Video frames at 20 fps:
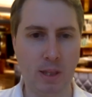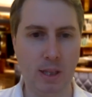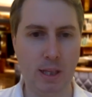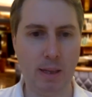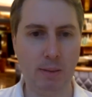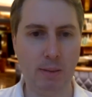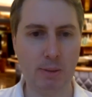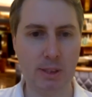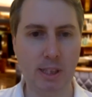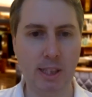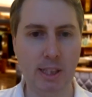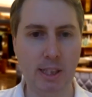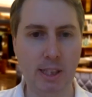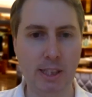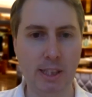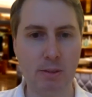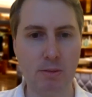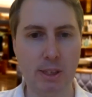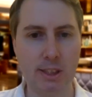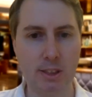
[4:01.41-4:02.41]
It was clearly a
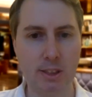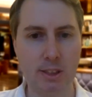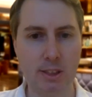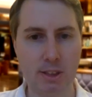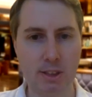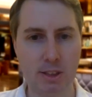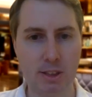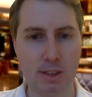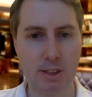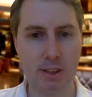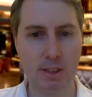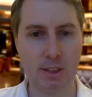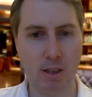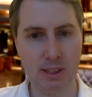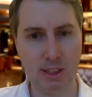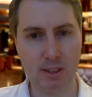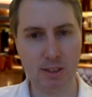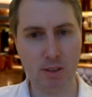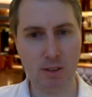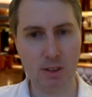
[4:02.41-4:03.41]
risk to start a business
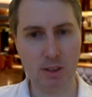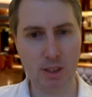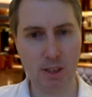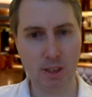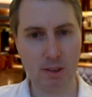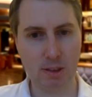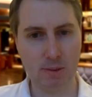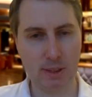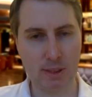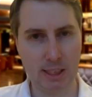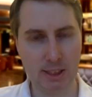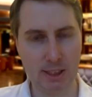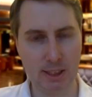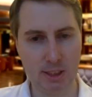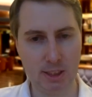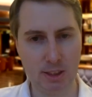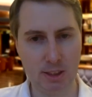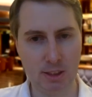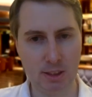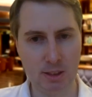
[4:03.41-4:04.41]
in those
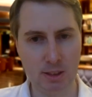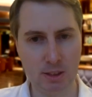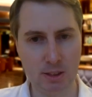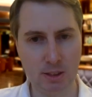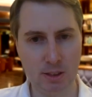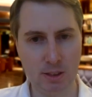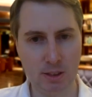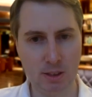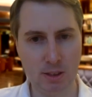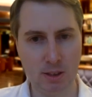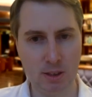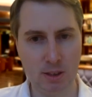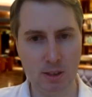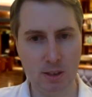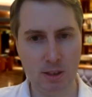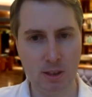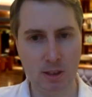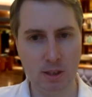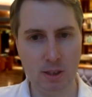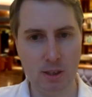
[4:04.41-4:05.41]
circumstances,
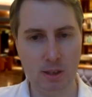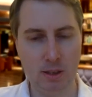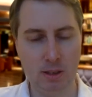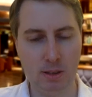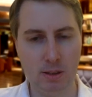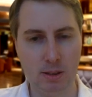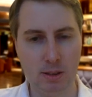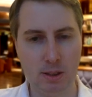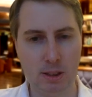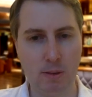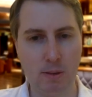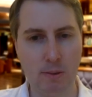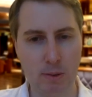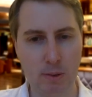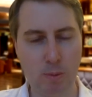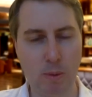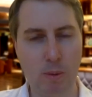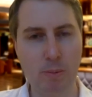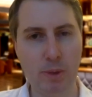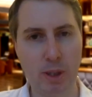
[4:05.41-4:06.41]
so it was
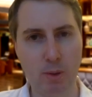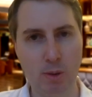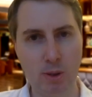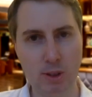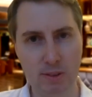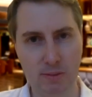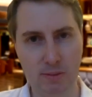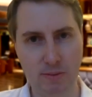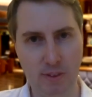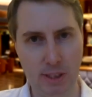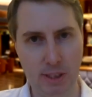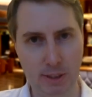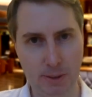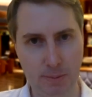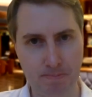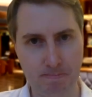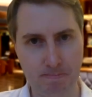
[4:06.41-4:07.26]
one we quantified.